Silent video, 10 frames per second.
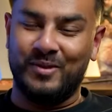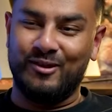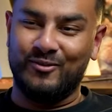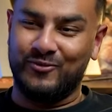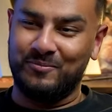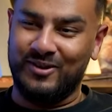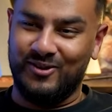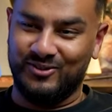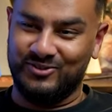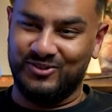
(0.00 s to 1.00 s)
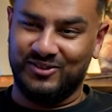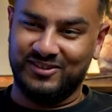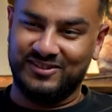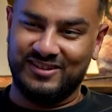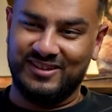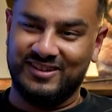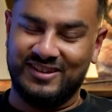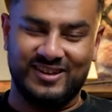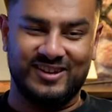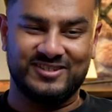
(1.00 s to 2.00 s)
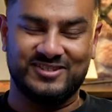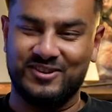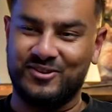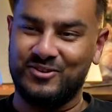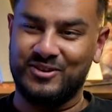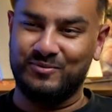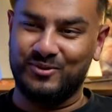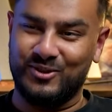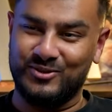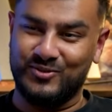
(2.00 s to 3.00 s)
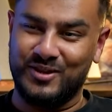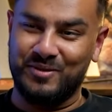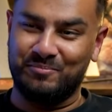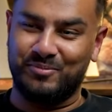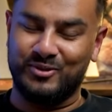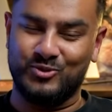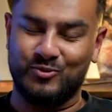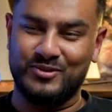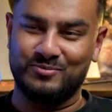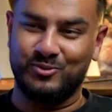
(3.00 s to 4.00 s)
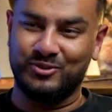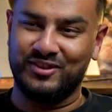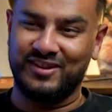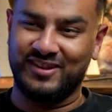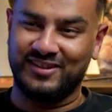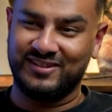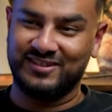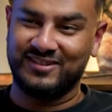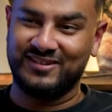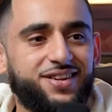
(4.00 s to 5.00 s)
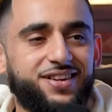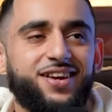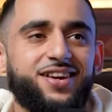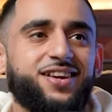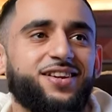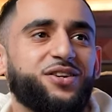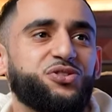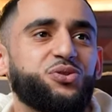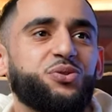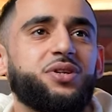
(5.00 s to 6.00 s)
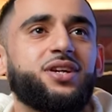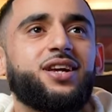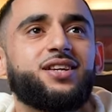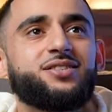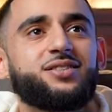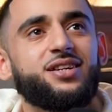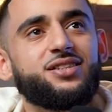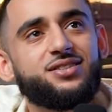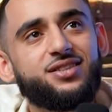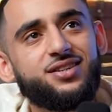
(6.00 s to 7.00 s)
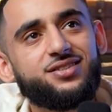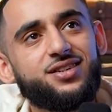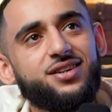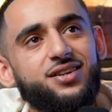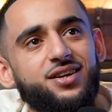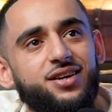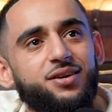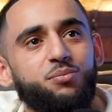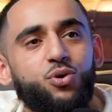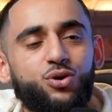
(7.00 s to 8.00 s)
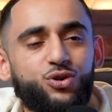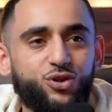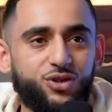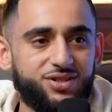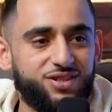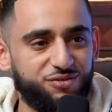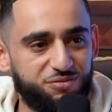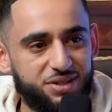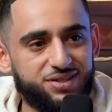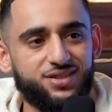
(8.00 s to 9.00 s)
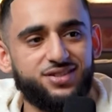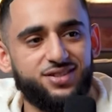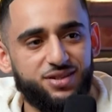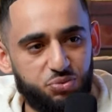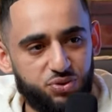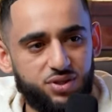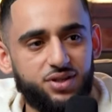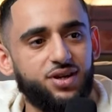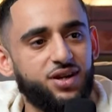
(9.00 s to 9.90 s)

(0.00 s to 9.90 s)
I'm hearing from that answer, and like I said, I know you didn't want to answer it, but jewelry is more than that. Yeah. No, jewelry is a more lucrative business than music,